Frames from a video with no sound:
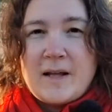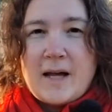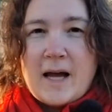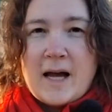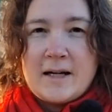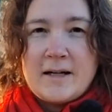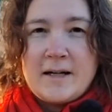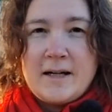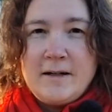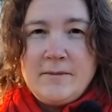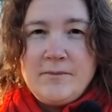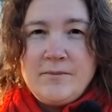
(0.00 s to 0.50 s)

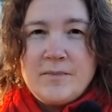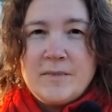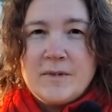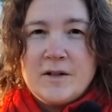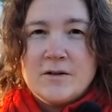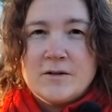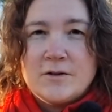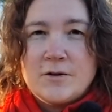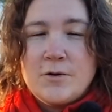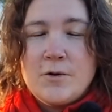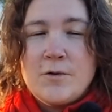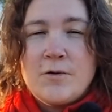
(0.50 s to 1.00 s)
Anna
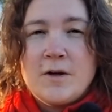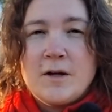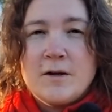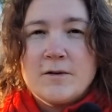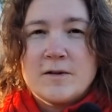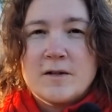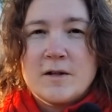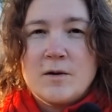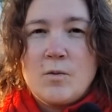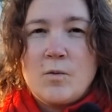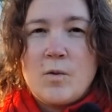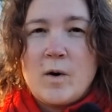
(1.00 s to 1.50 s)

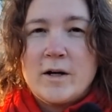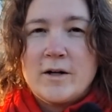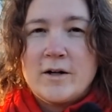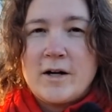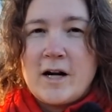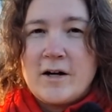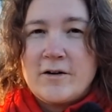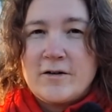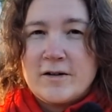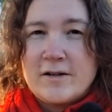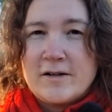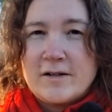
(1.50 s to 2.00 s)

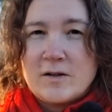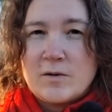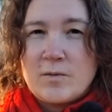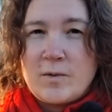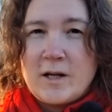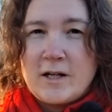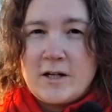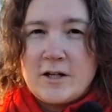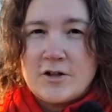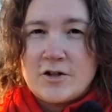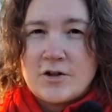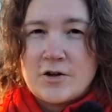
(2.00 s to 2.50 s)
2,100
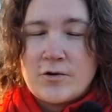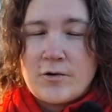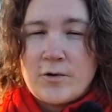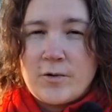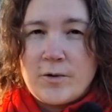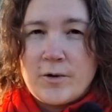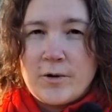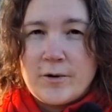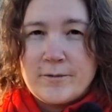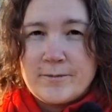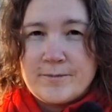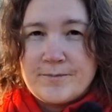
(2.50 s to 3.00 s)
Swedish
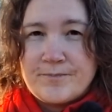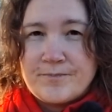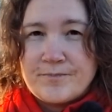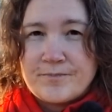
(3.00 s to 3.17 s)
kronor.